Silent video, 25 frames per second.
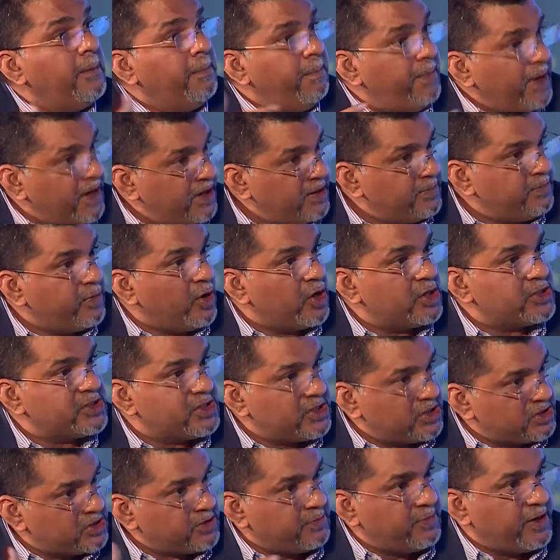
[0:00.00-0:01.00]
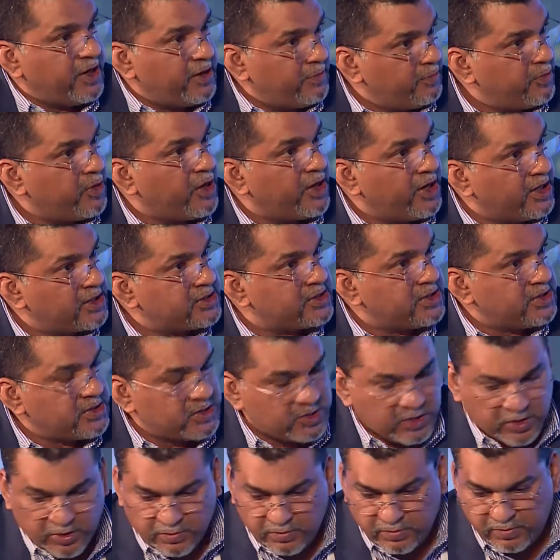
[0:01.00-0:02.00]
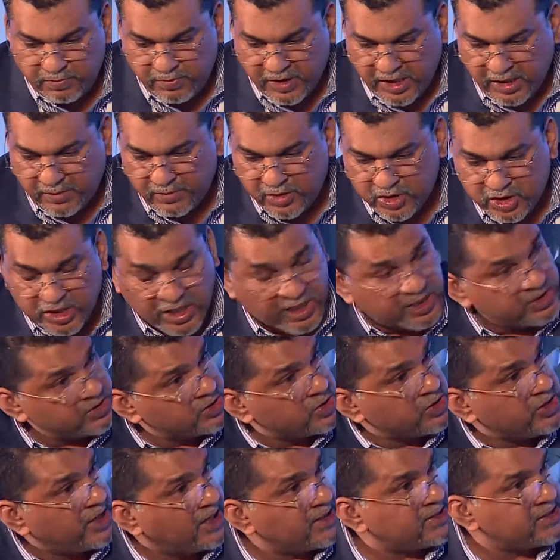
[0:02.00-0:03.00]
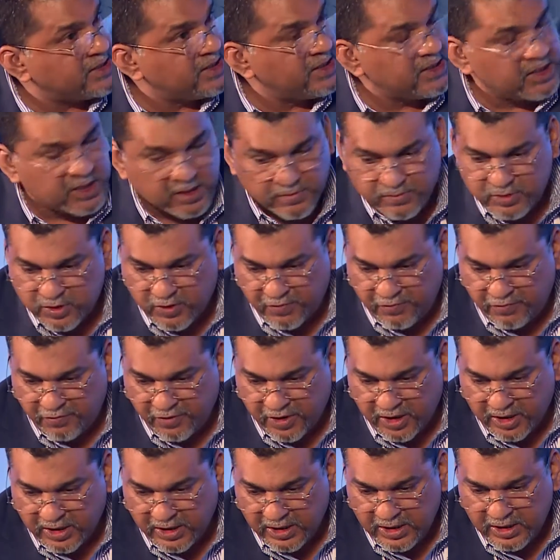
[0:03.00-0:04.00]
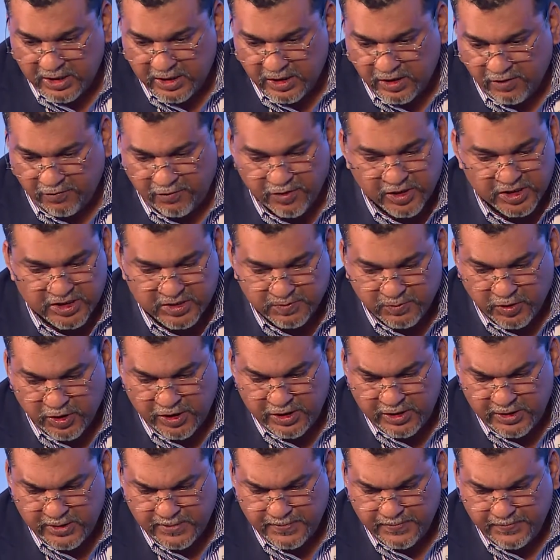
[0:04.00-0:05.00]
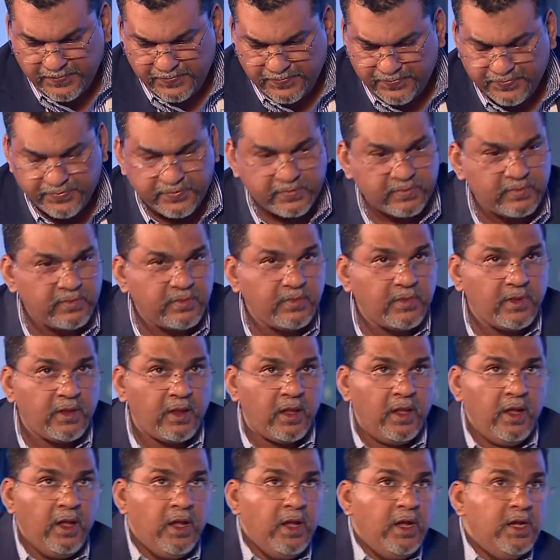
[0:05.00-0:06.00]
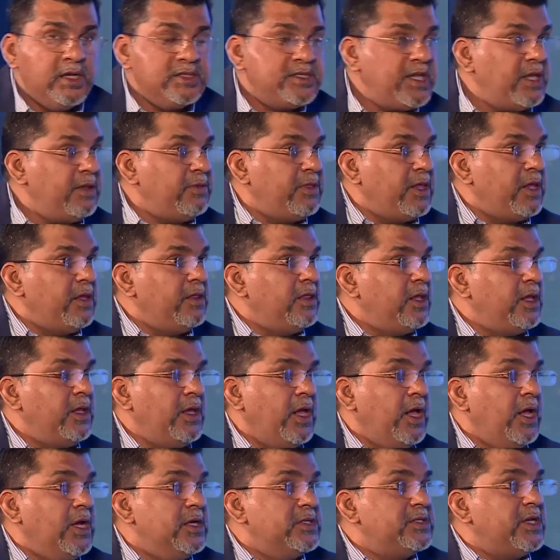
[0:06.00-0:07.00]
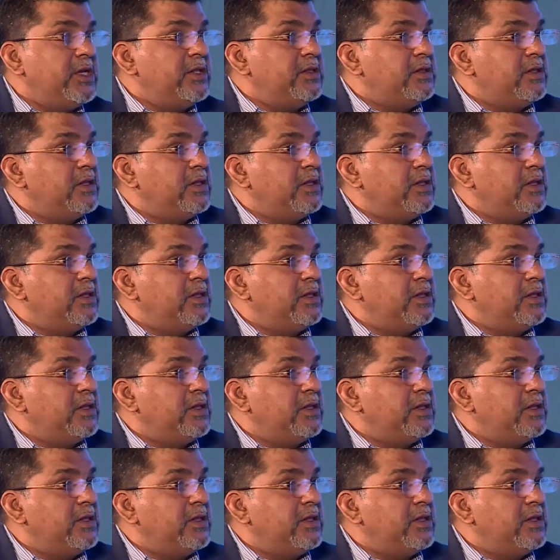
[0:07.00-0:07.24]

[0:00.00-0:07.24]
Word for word: better boxes or better products is going to become a challenge. So that's in terms of uh, the when first When do you point. see that happening? How many years? See, do you see, that in the, the next? See, I